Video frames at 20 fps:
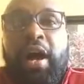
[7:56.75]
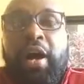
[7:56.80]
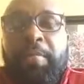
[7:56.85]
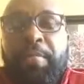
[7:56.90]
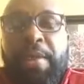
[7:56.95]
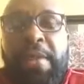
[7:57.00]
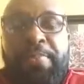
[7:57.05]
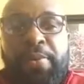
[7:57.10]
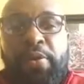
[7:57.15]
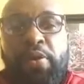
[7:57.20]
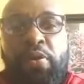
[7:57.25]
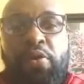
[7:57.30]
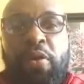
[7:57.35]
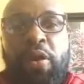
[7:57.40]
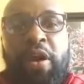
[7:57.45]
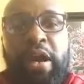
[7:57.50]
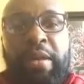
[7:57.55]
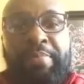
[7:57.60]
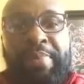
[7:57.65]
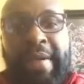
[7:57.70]
people who
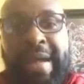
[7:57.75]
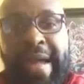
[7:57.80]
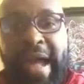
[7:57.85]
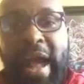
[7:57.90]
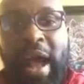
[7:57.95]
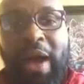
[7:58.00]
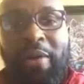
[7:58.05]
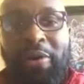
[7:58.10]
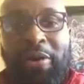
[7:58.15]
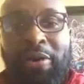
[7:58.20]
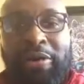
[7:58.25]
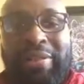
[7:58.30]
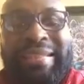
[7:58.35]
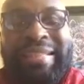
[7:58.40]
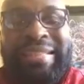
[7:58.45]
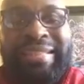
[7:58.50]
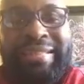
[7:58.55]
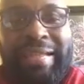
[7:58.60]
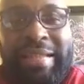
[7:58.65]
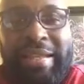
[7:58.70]
are in power
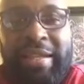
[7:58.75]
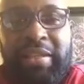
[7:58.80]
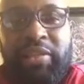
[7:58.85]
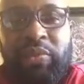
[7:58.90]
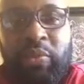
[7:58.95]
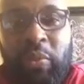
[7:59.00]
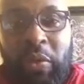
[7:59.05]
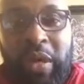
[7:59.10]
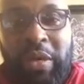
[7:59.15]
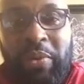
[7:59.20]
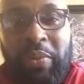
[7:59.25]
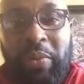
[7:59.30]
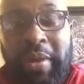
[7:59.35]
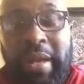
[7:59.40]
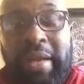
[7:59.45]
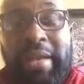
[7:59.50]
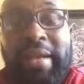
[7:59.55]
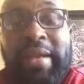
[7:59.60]
see us one way.